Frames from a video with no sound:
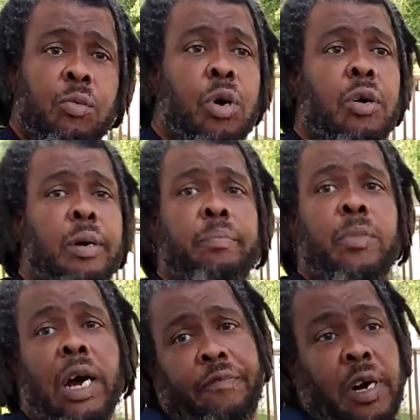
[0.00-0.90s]
Well,
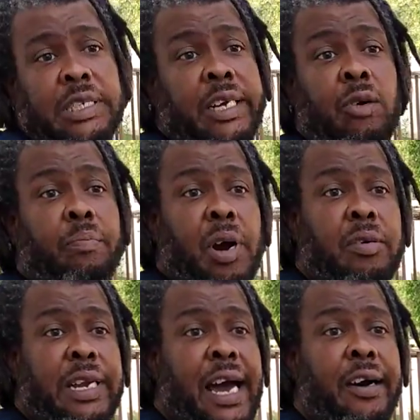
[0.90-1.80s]
as far as I know, it
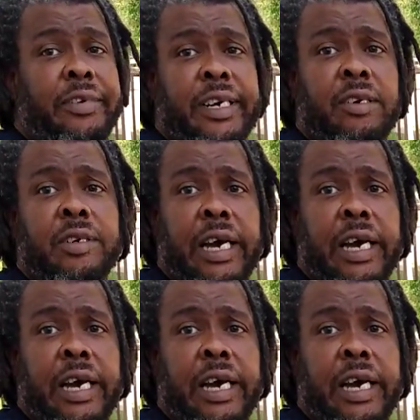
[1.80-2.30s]
burnt down now.